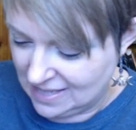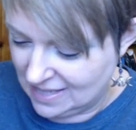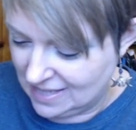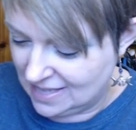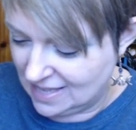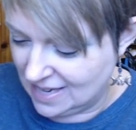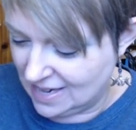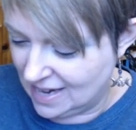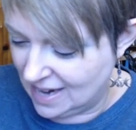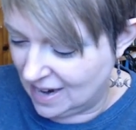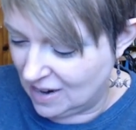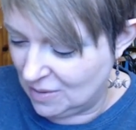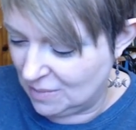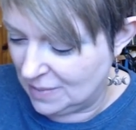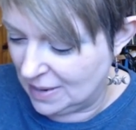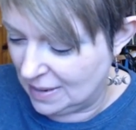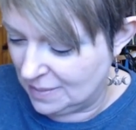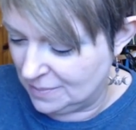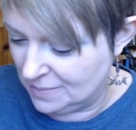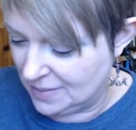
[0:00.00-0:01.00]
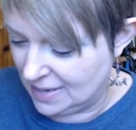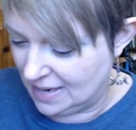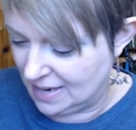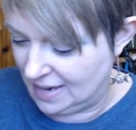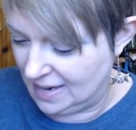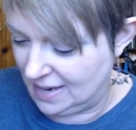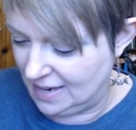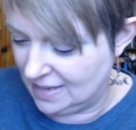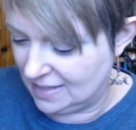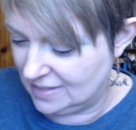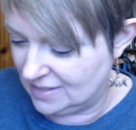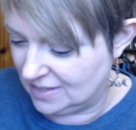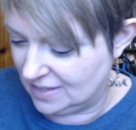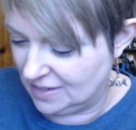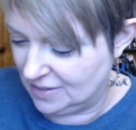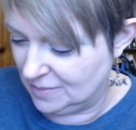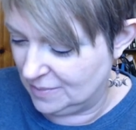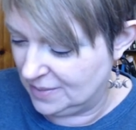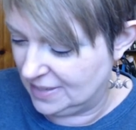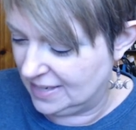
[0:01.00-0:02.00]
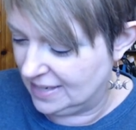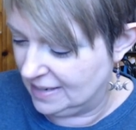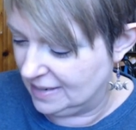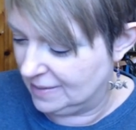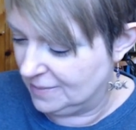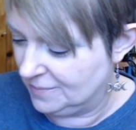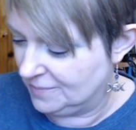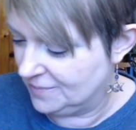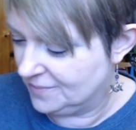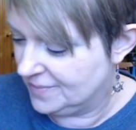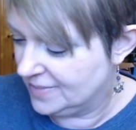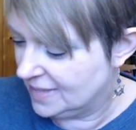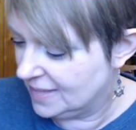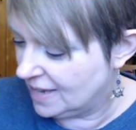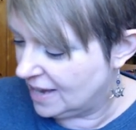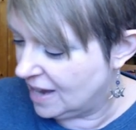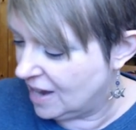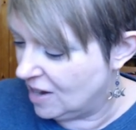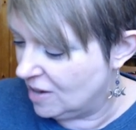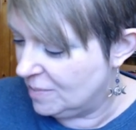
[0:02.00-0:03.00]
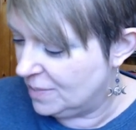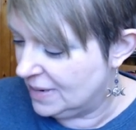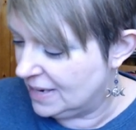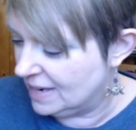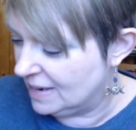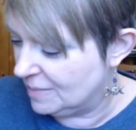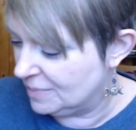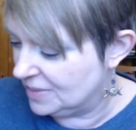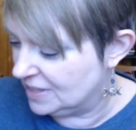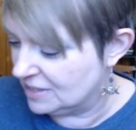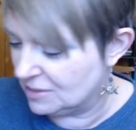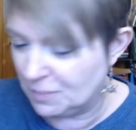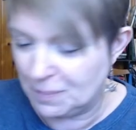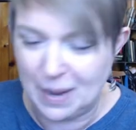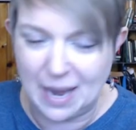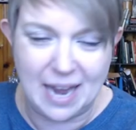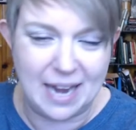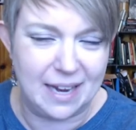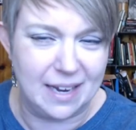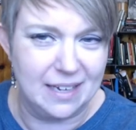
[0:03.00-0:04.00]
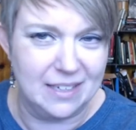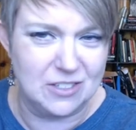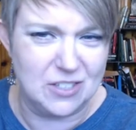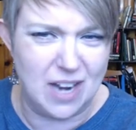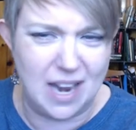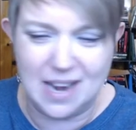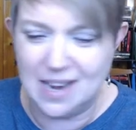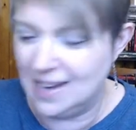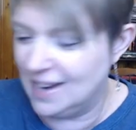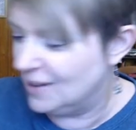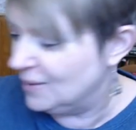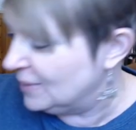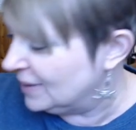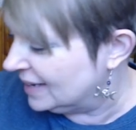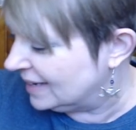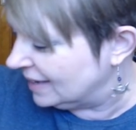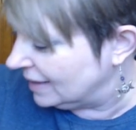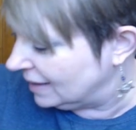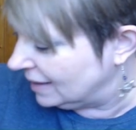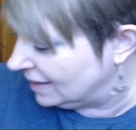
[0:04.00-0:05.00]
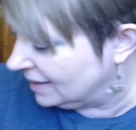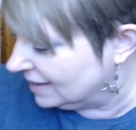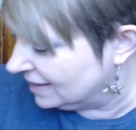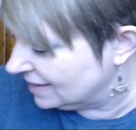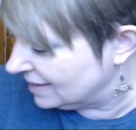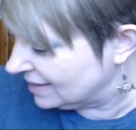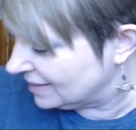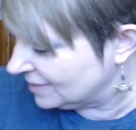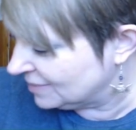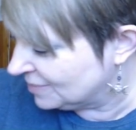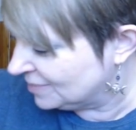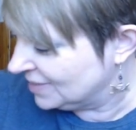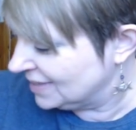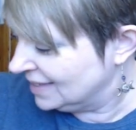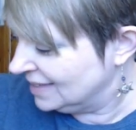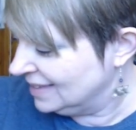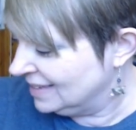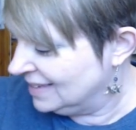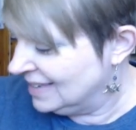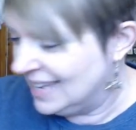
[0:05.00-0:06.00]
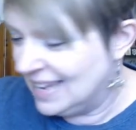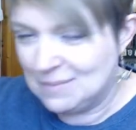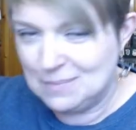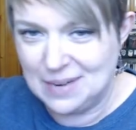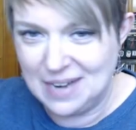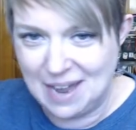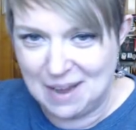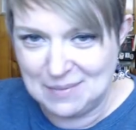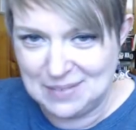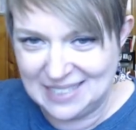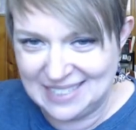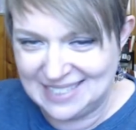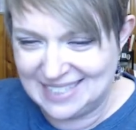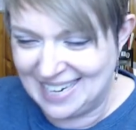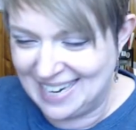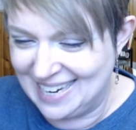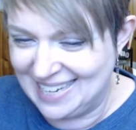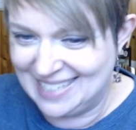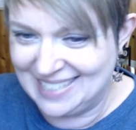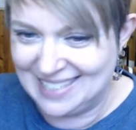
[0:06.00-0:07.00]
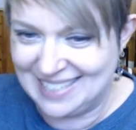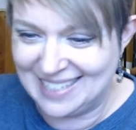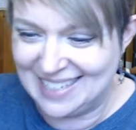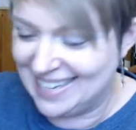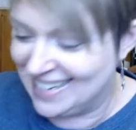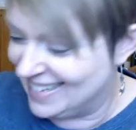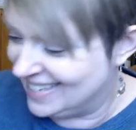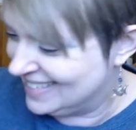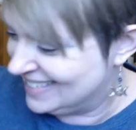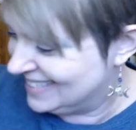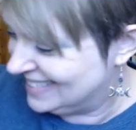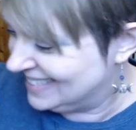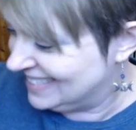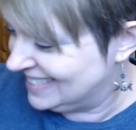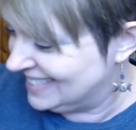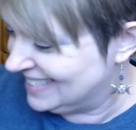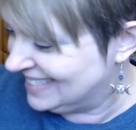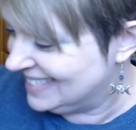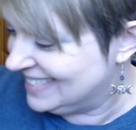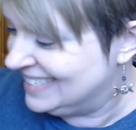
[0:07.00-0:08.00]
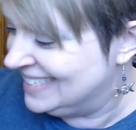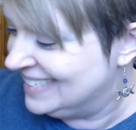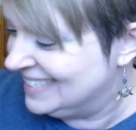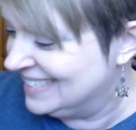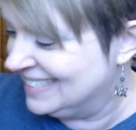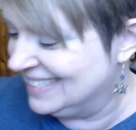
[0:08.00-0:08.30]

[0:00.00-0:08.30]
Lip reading: get out my mic. So I'm going to open up this package. I know what it is, but I'm excited to get it.